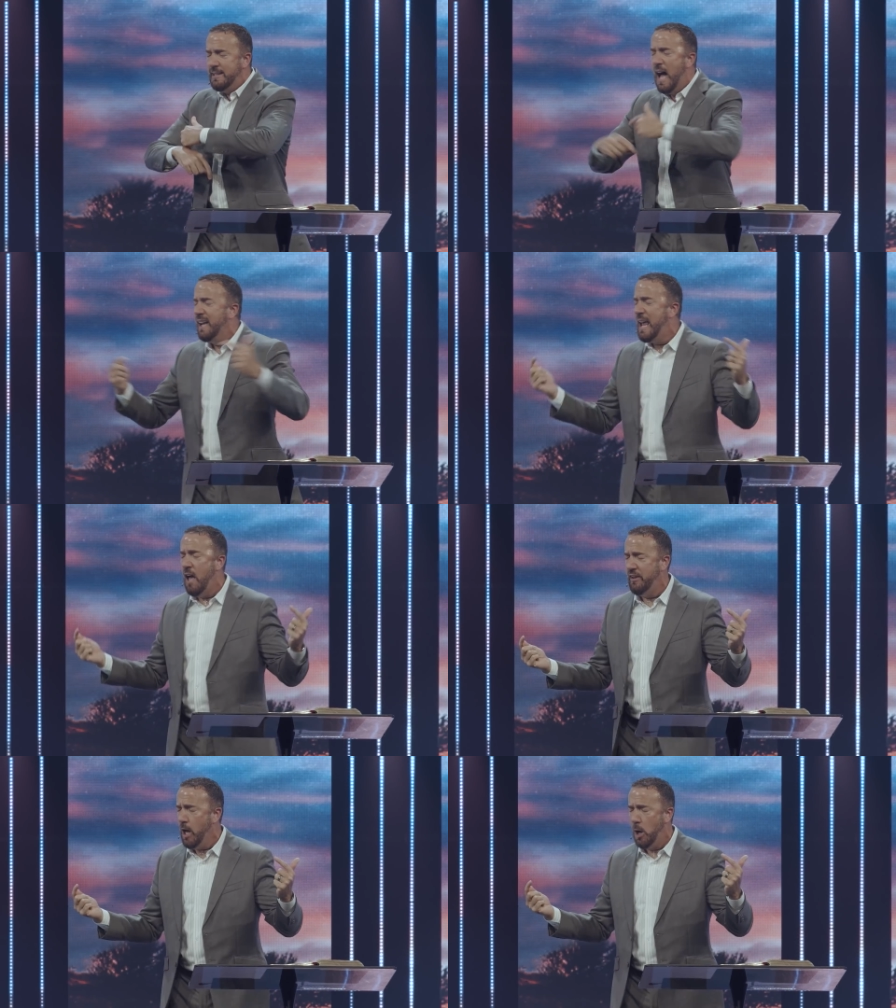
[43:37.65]
None
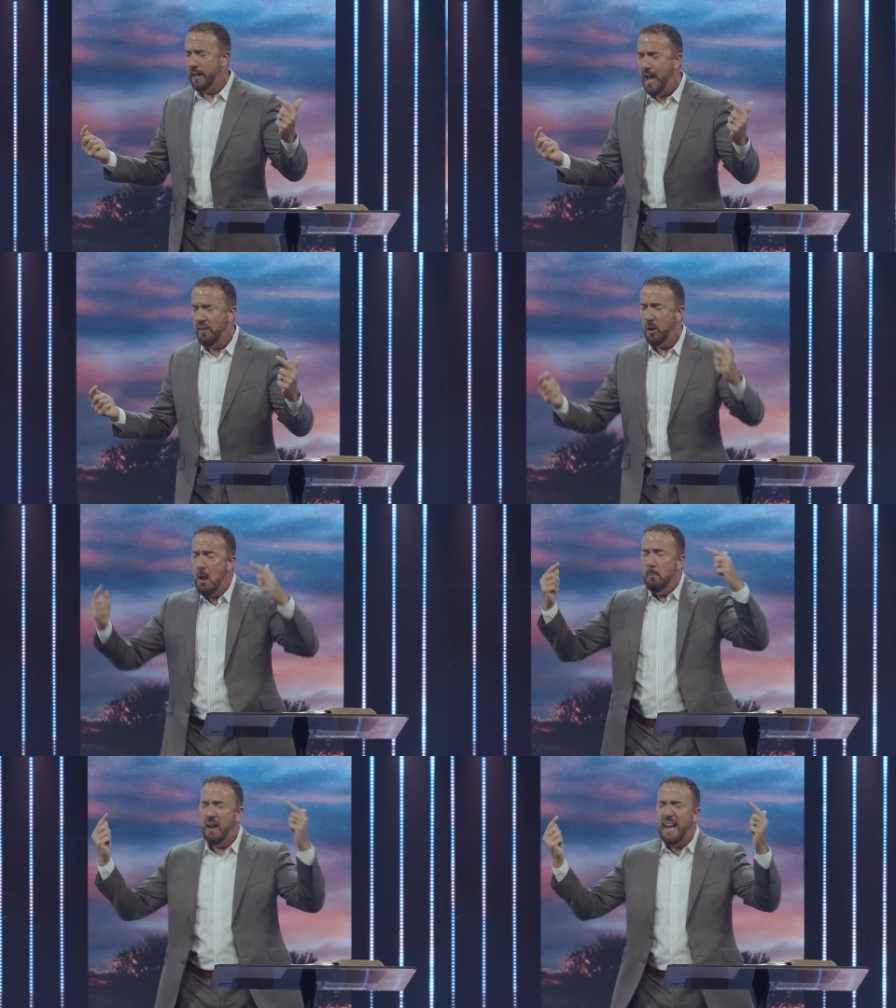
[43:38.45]
have it all together,
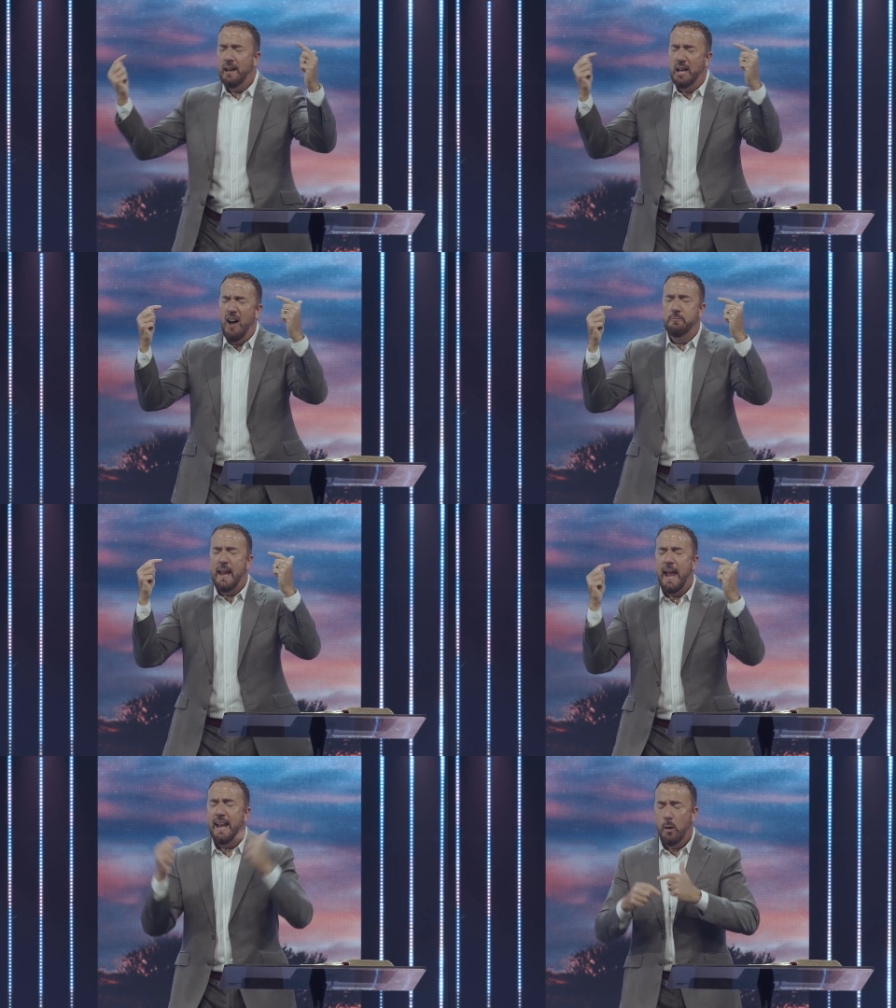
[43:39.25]
but he loved
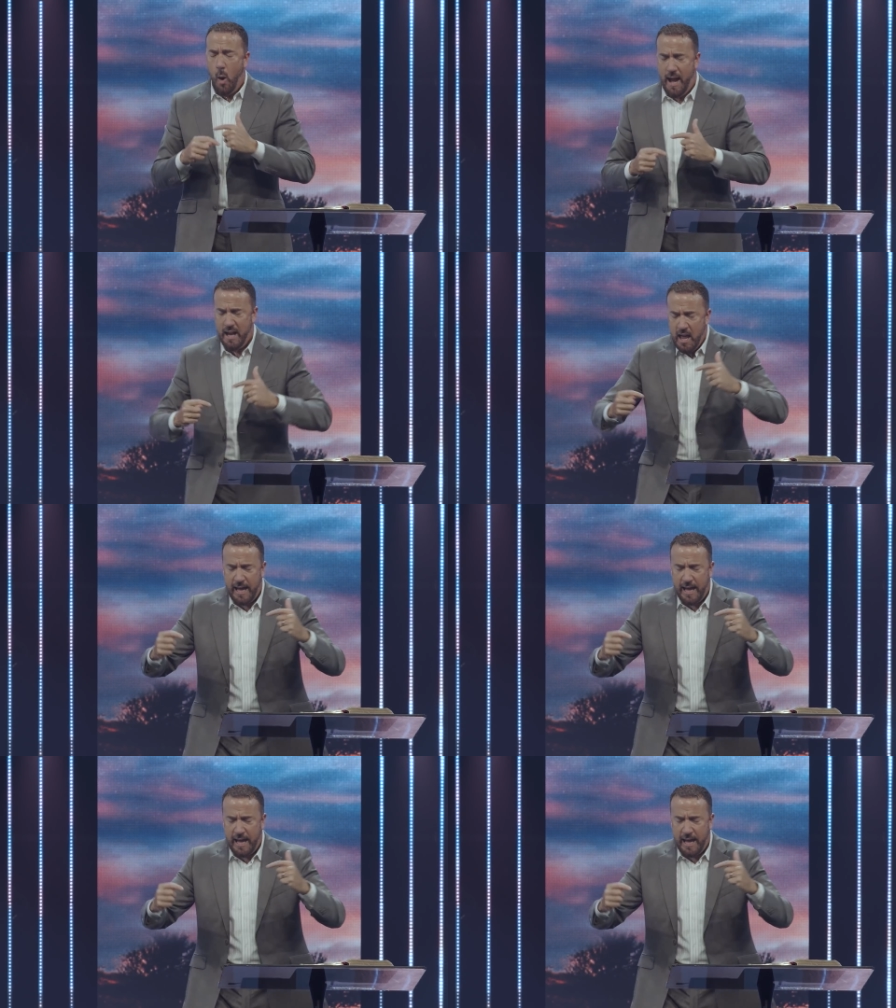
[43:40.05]
me anyway.